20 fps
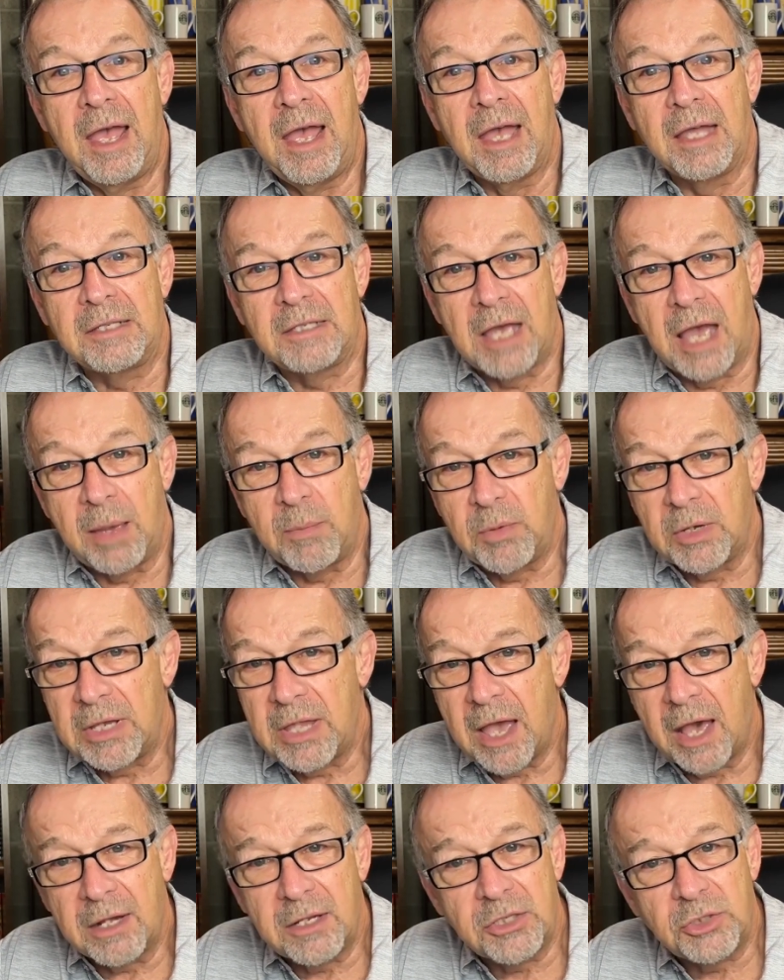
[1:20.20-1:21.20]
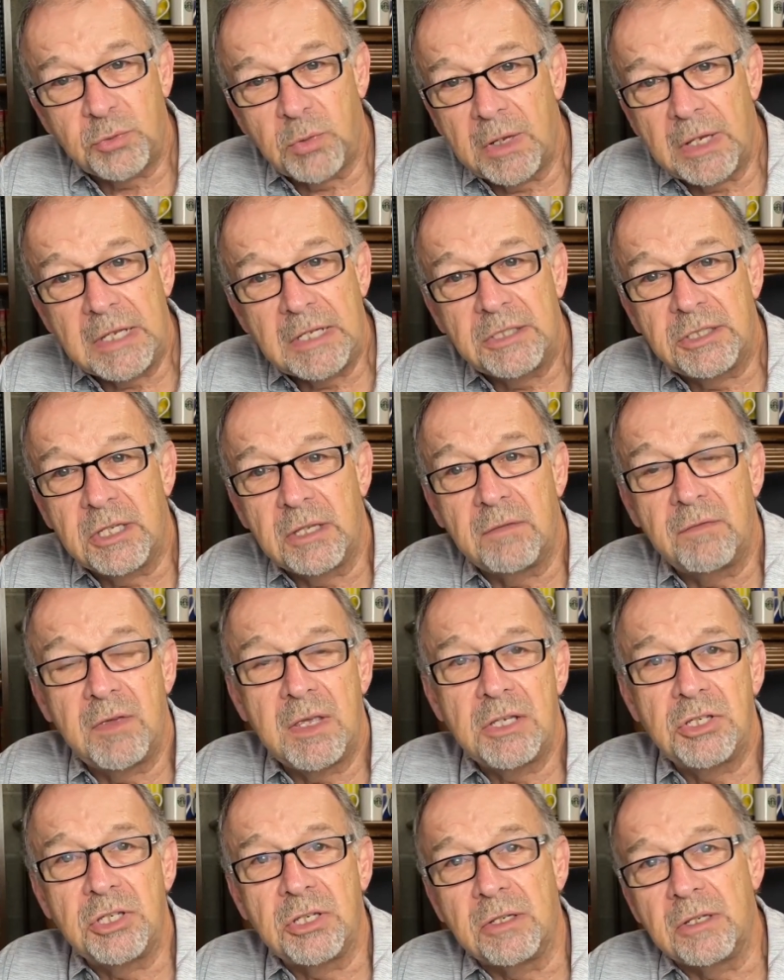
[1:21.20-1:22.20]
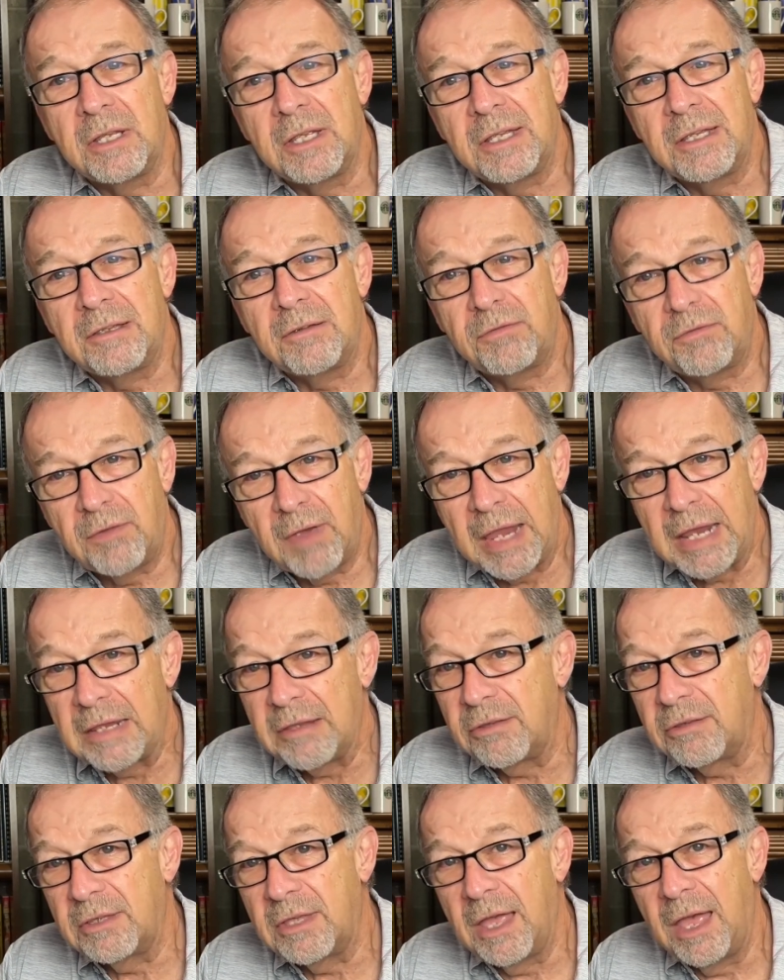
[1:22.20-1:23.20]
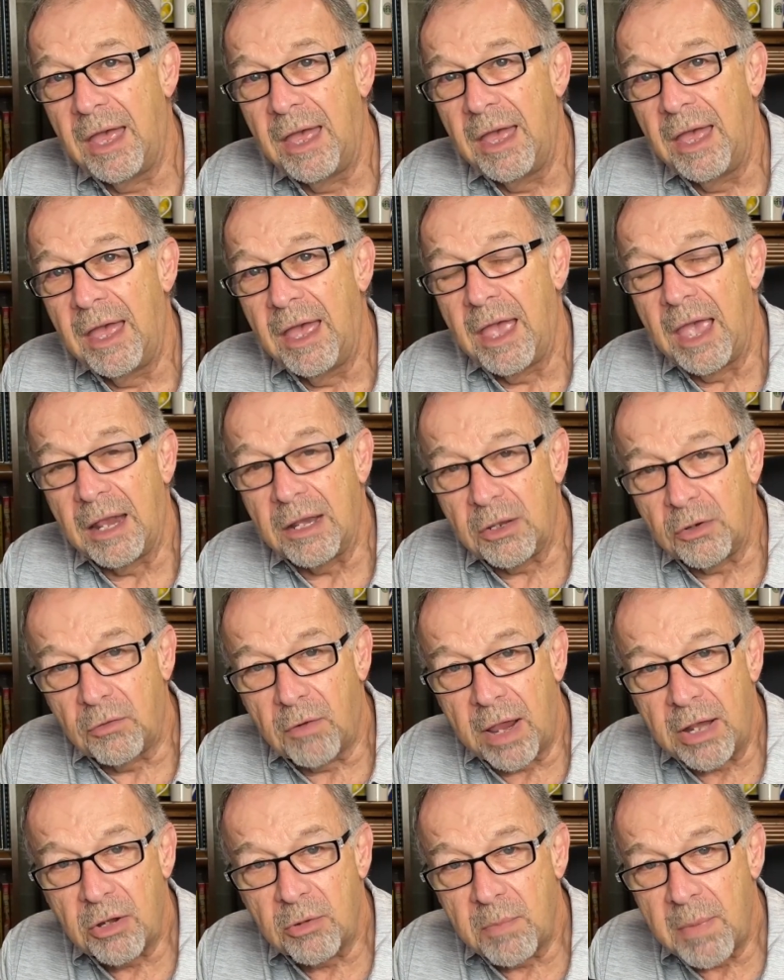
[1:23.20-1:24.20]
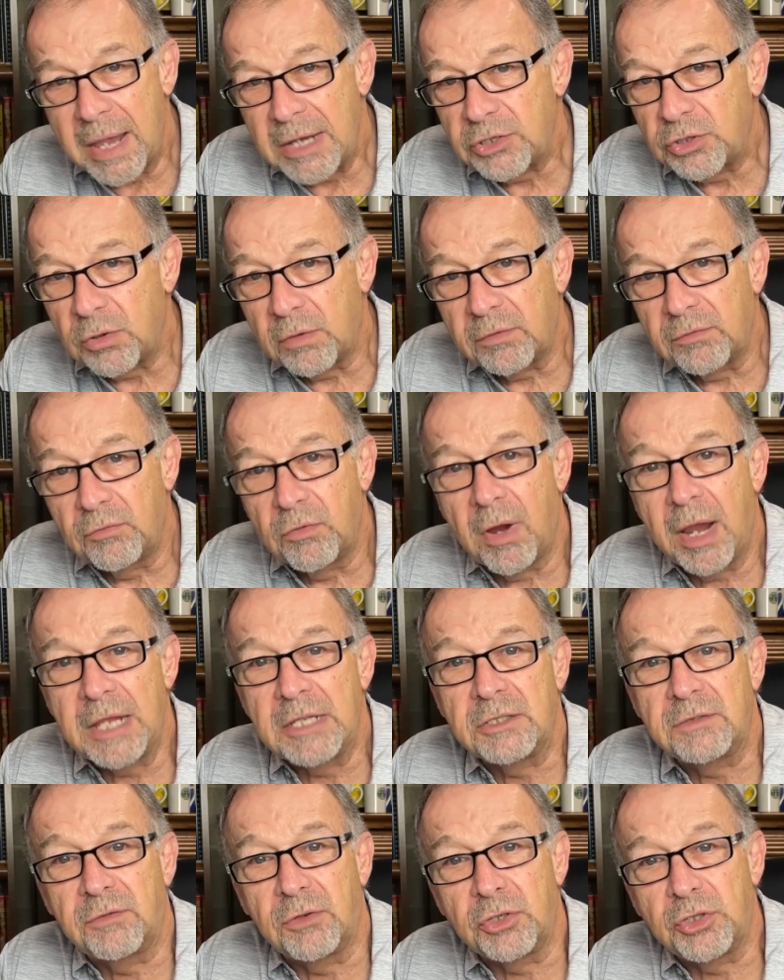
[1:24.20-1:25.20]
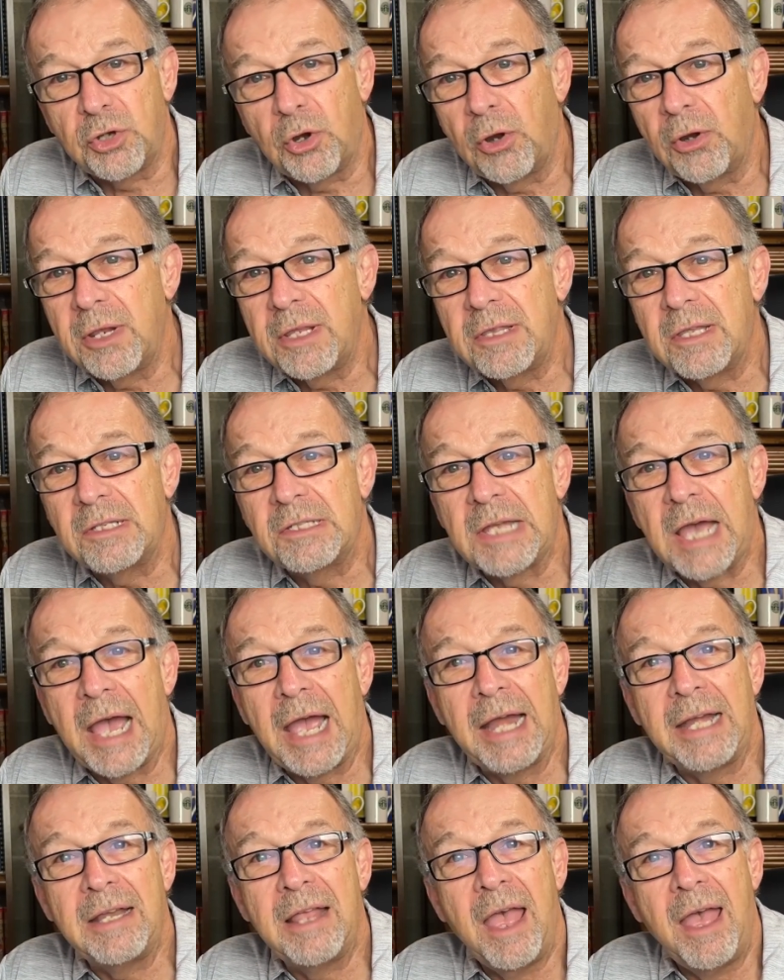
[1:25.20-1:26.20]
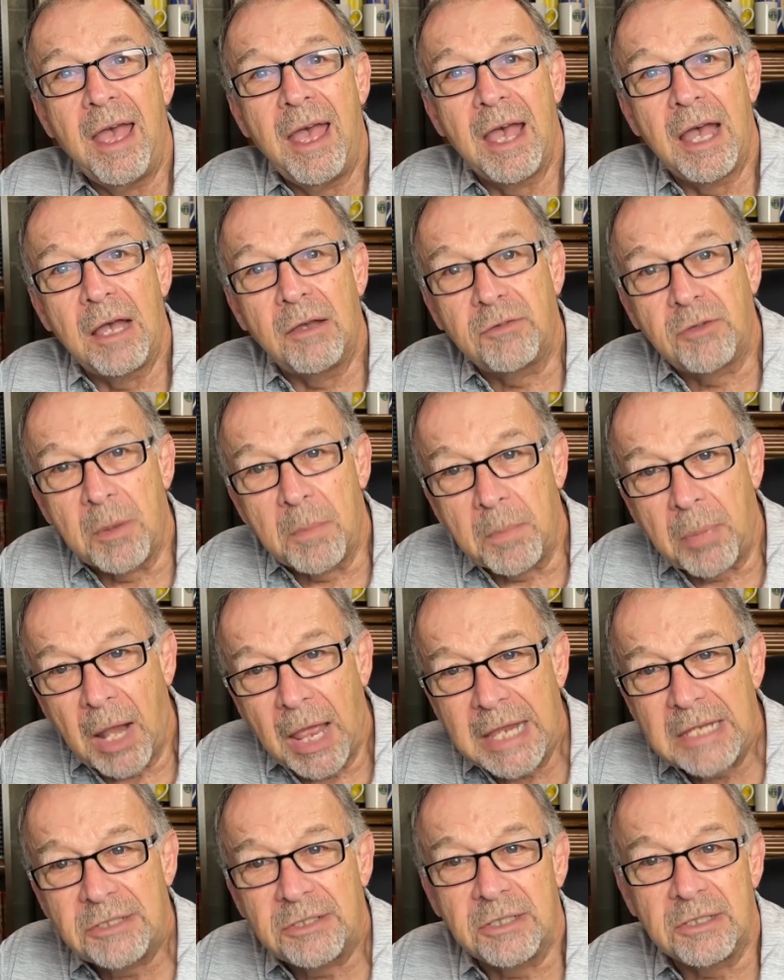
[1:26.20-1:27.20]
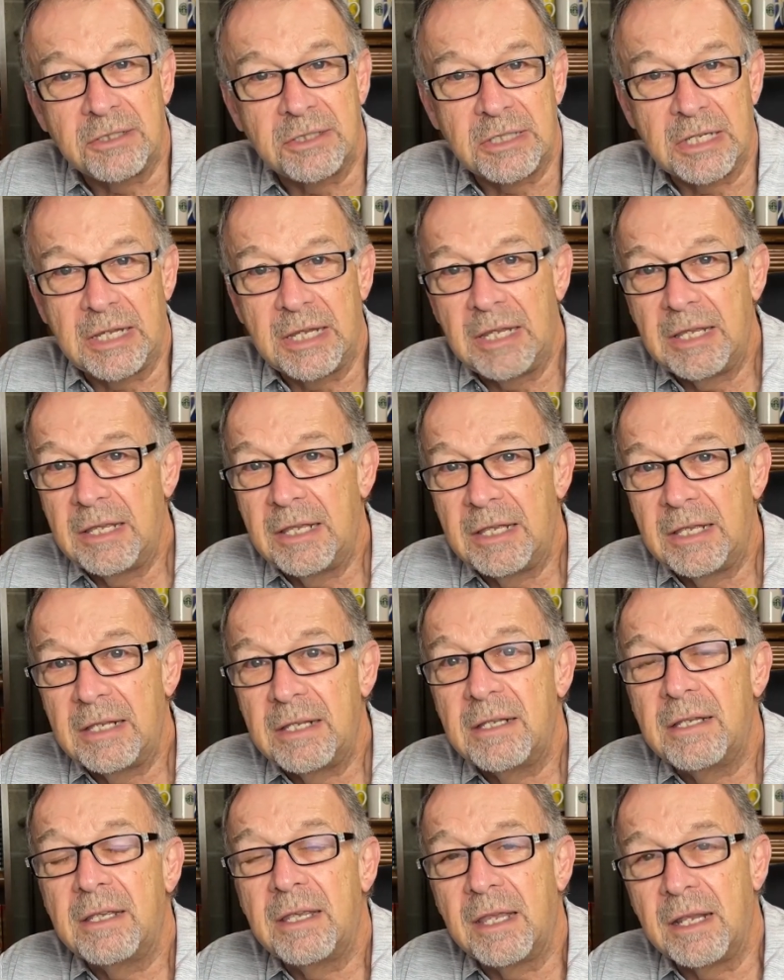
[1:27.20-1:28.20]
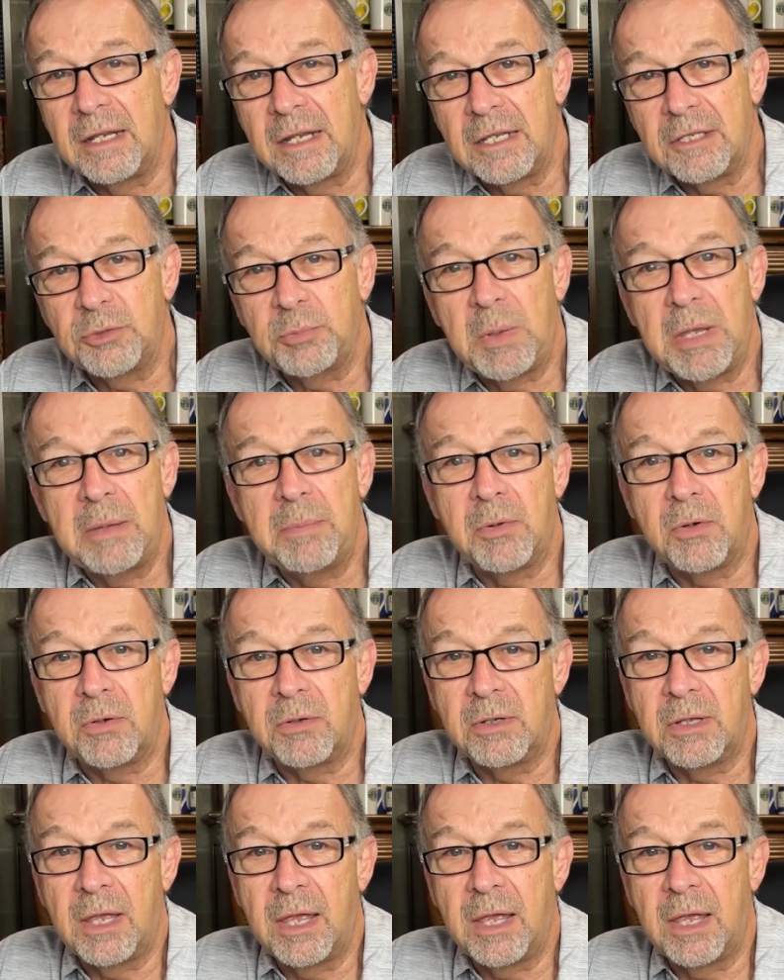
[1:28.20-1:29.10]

A time when God is releasing vision, faith, and a greater measure of grace for turning the tide of complacency in his people.